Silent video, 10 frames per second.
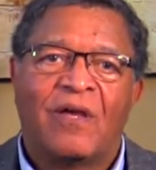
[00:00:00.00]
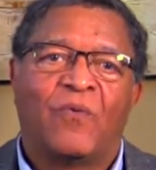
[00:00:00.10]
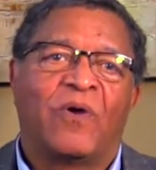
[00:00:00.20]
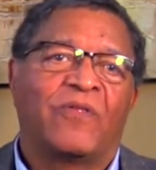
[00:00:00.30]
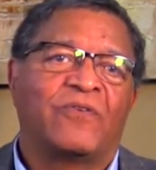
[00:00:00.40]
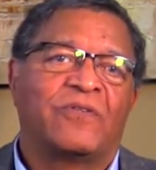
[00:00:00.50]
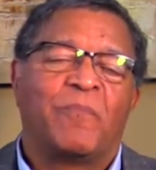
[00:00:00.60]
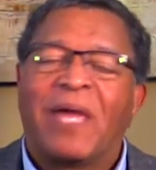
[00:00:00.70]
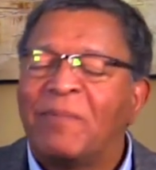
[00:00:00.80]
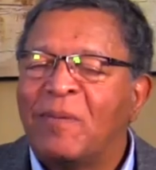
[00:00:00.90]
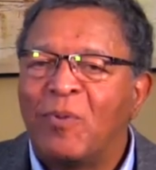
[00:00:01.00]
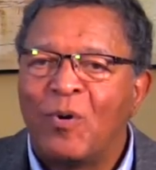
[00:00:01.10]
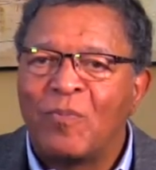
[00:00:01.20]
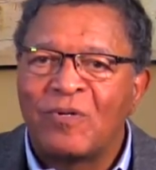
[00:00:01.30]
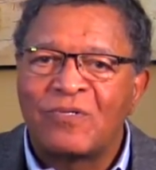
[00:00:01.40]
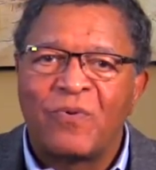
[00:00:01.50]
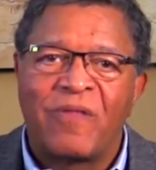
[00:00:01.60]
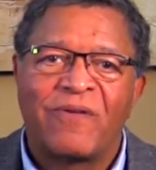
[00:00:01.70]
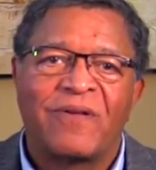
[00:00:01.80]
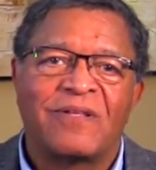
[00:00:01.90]
Whether it's the baby boomers,
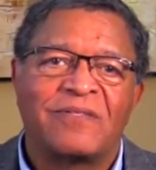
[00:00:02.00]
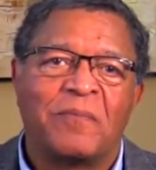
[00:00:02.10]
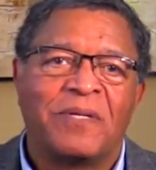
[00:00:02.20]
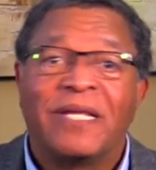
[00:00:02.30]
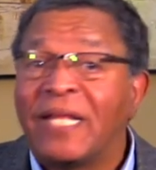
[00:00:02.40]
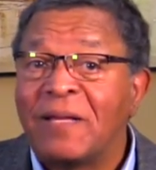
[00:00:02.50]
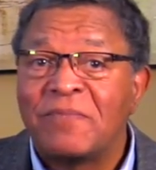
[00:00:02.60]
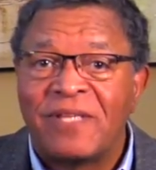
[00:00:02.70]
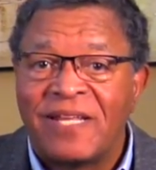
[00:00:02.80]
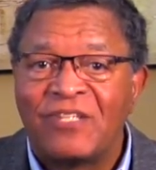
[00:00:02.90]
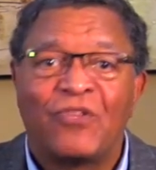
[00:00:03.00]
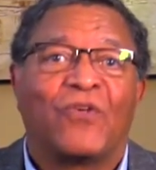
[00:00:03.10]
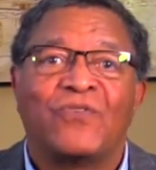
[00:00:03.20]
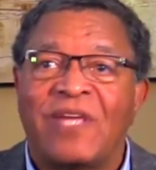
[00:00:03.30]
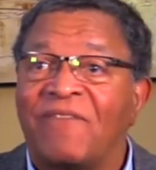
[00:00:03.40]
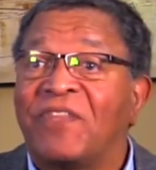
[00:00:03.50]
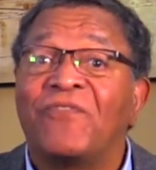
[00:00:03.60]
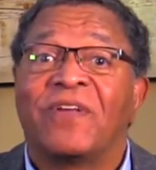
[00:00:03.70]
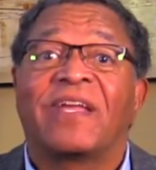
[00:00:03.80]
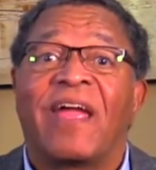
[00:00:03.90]
whether it's the millenniums, and each of those have
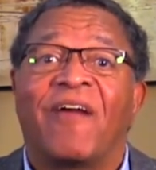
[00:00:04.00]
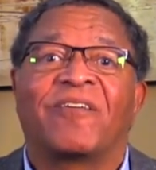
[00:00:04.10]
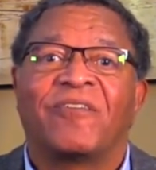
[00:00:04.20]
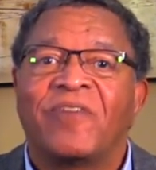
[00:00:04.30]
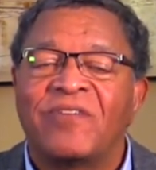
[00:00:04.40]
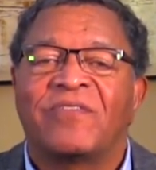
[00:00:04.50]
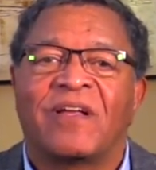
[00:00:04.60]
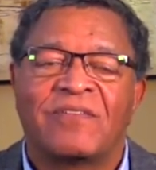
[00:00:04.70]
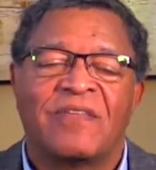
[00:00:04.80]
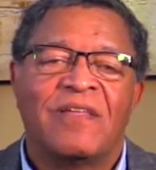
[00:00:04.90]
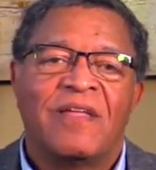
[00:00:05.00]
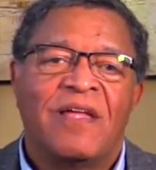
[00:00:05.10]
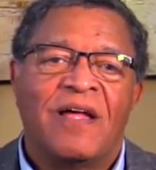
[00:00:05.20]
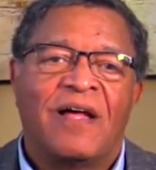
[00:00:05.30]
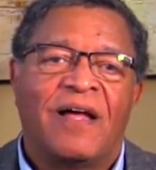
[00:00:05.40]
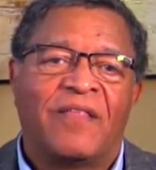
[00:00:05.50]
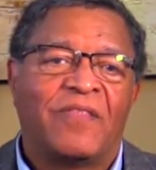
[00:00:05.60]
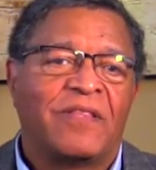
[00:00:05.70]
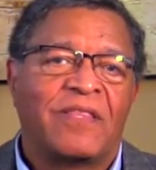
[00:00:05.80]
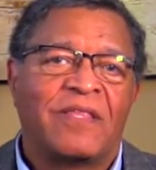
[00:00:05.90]
different characteristics. Uh,
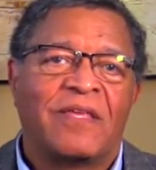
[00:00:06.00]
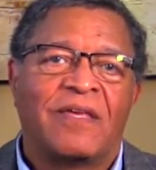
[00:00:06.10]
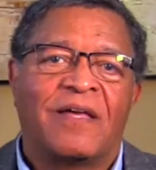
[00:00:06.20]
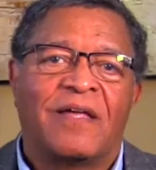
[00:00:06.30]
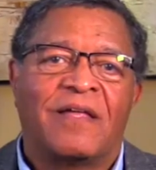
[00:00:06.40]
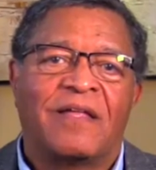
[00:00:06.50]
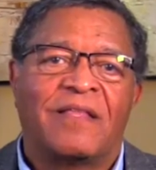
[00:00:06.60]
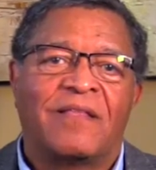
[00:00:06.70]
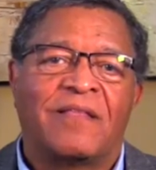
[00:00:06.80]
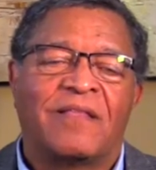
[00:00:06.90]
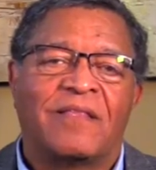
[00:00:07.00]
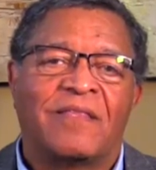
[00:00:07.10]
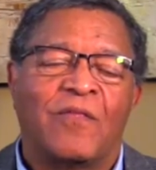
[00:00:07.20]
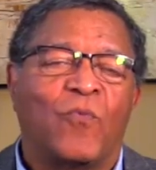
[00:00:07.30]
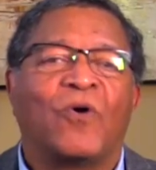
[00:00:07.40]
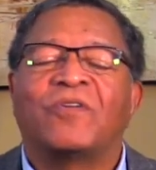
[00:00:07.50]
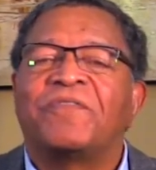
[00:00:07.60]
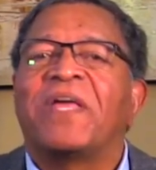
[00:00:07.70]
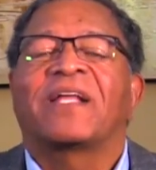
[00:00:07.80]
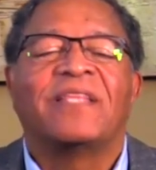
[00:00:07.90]
the the, uh, the world
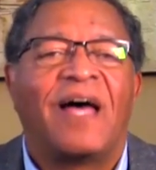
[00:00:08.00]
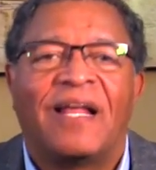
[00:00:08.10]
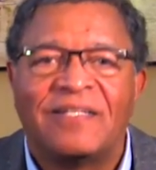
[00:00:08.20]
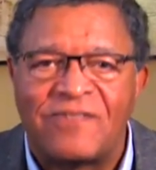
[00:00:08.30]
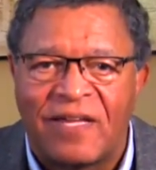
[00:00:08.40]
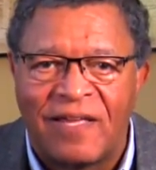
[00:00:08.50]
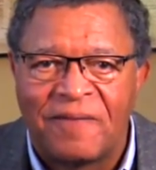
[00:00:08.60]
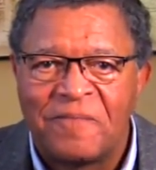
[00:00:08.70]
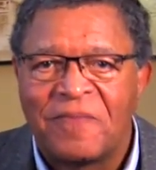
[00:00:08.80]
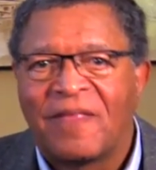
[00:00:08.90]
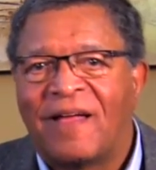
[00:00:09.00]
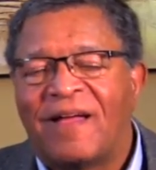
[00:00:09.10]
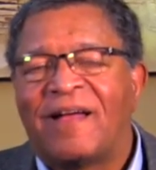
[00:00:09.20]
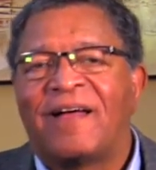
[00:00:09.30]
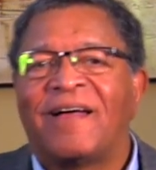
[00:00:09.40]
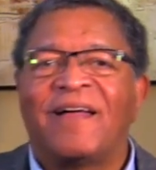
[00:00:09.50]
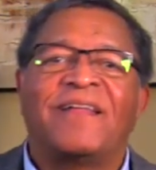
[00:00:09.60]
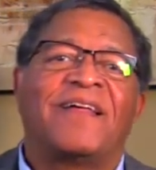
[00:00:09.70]
of technology uh,